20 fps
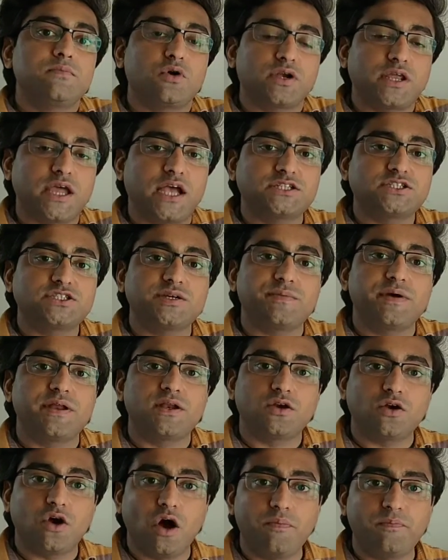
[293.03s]
potassium
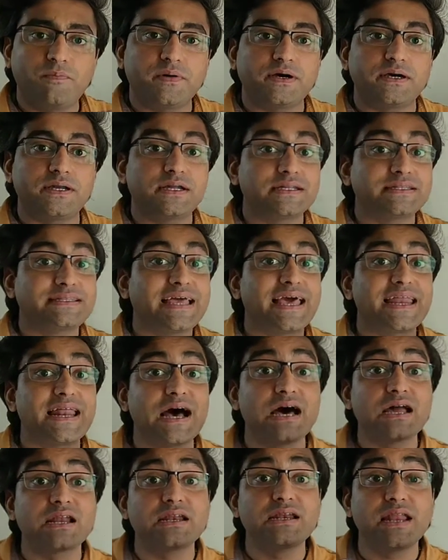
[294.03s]
and copper,
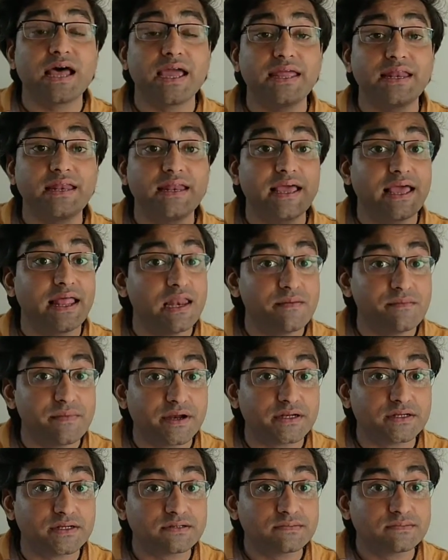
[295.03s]
there are nine
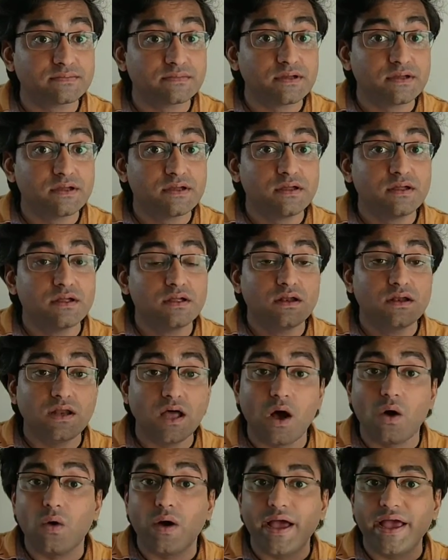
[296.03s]
elements.
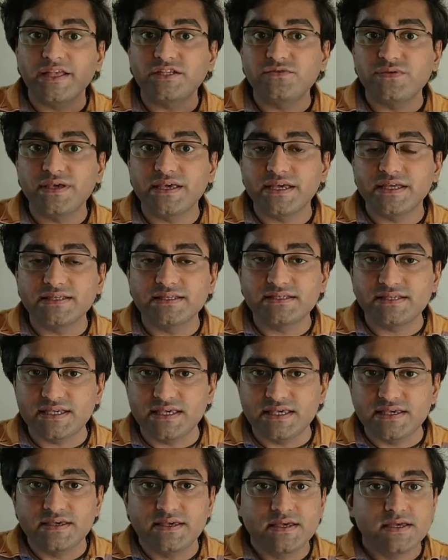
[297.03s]
Now, as we can
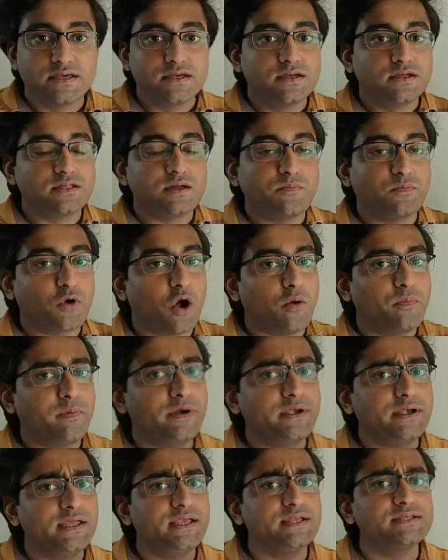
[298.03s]
see, the
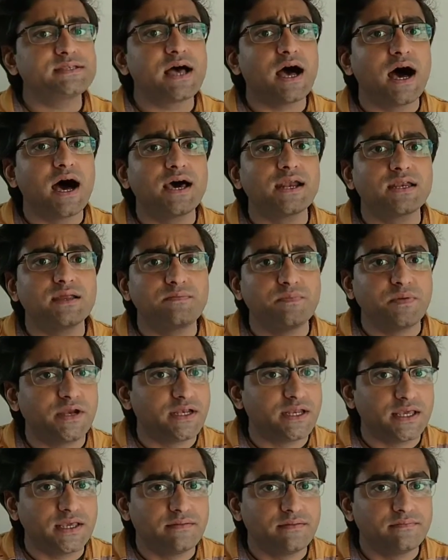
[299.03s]
properties are
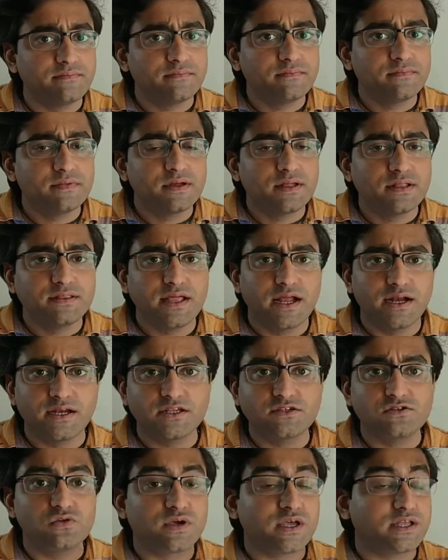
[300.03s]
repeating. That
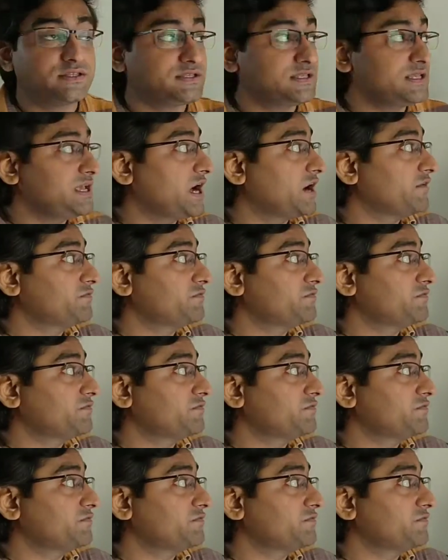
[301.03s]
is, you can see